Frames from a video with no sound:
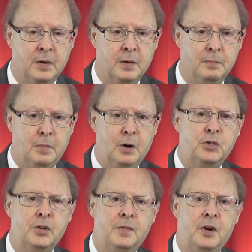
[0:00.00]
Most
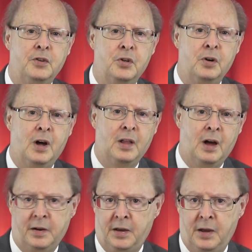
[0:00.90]
of us are not
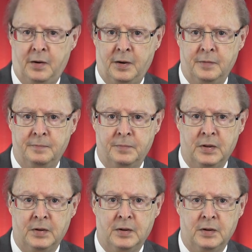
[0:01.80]
like Harry.
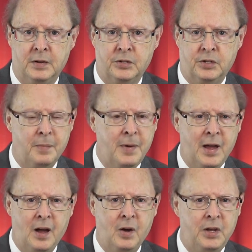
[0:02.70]

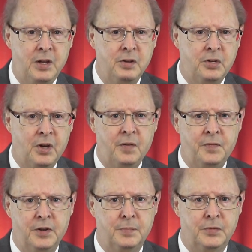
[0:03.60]
Somehow he had
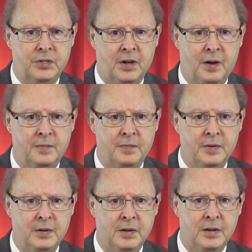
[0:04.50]
toughened himself.
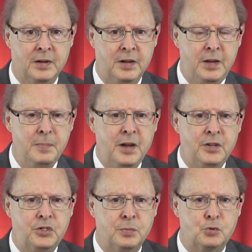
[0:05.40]
He made
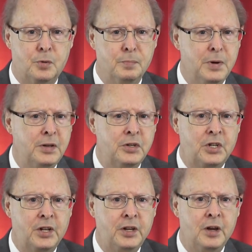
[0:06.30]
some
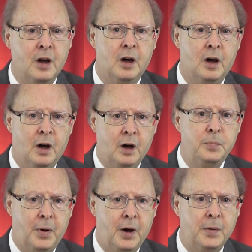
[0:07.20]
tremendously
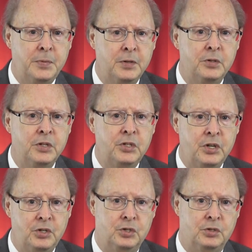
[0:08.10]
unpopular
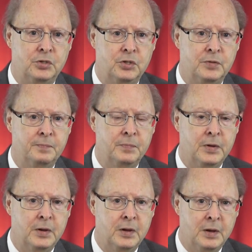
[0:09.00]
decisions,
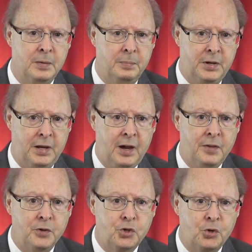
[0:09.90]
but he had
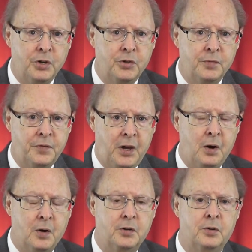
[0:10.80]
the strength of
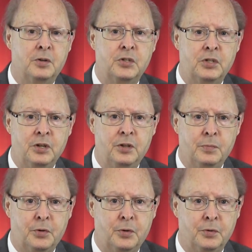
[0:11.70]
character to see them
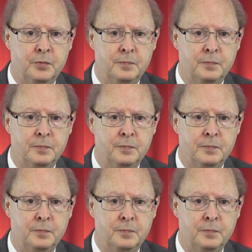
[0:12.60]
through.